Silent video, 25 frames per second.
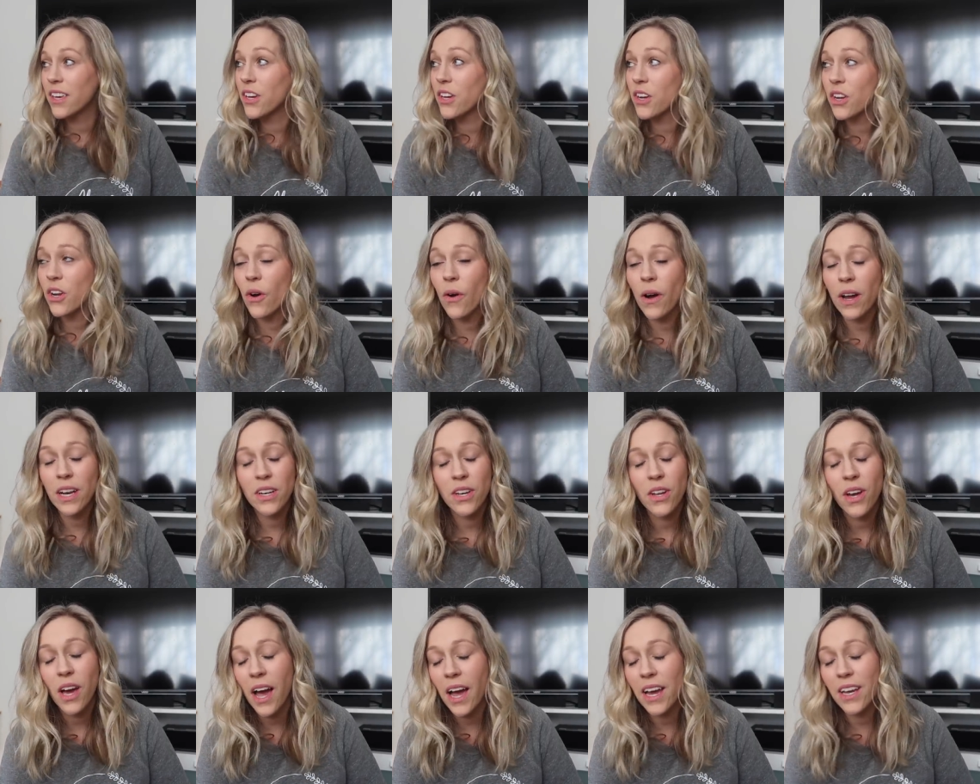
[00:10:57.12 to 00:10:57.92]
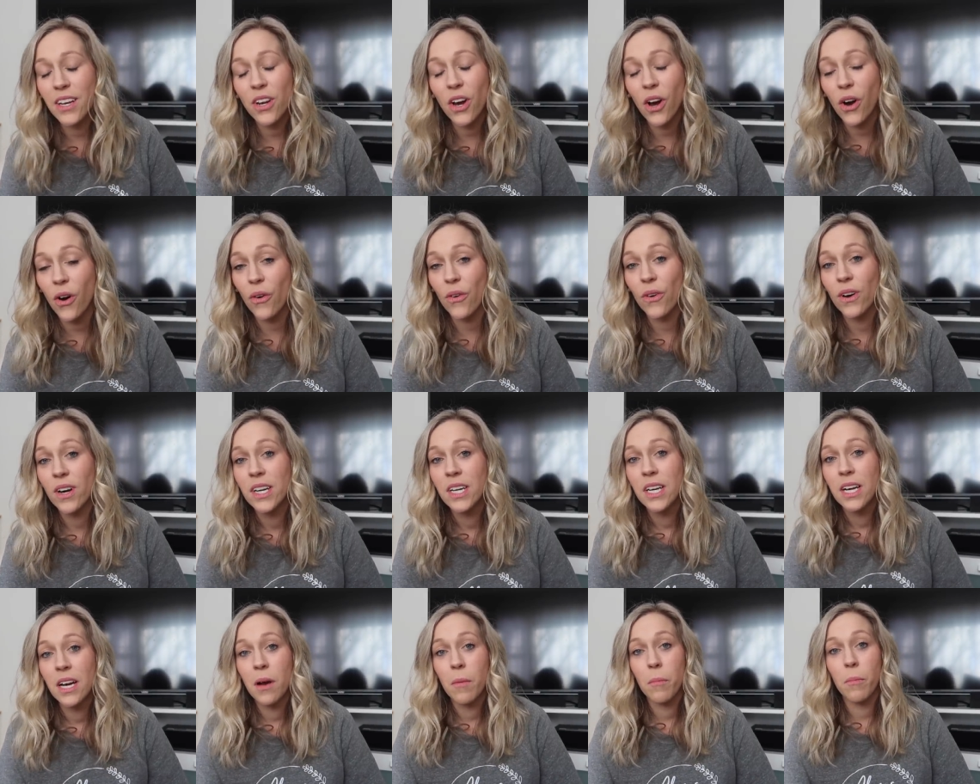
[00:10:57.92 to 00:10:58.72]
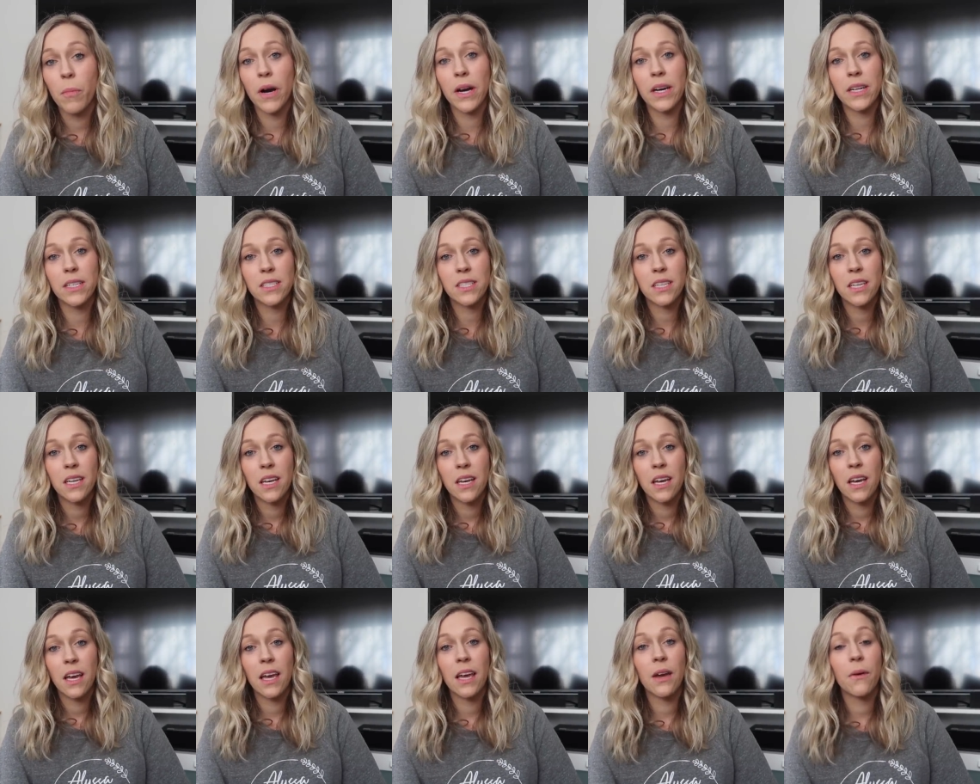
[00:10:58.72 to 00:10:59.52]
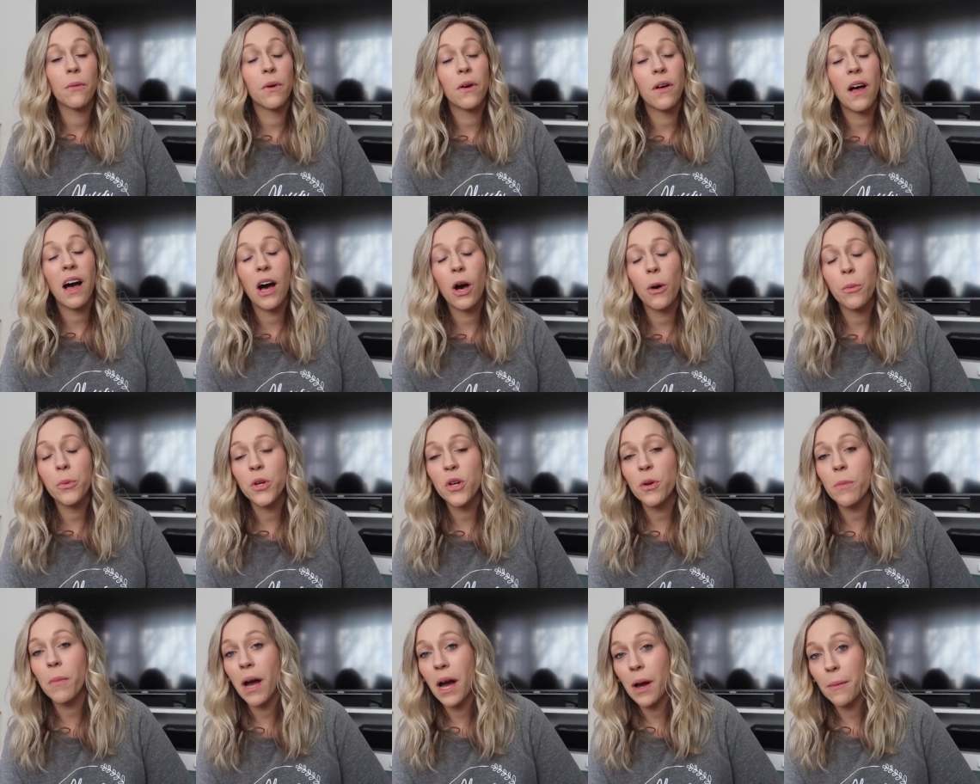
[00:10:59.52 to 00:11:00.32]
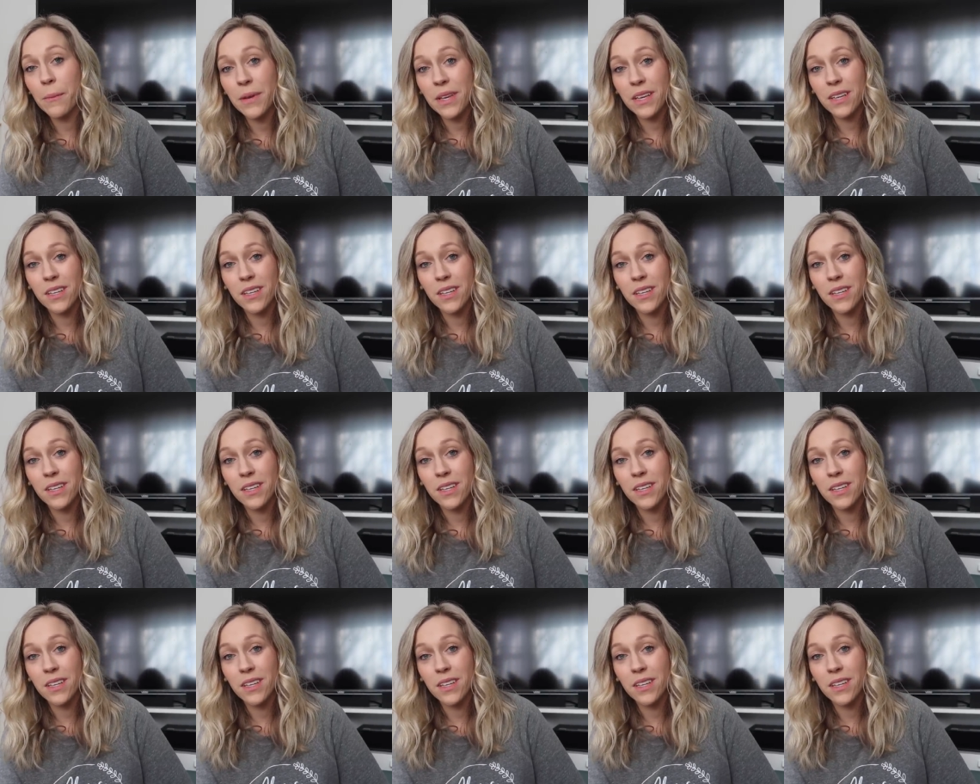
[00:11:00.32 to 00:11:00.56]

you know, and I know, but it will help your mom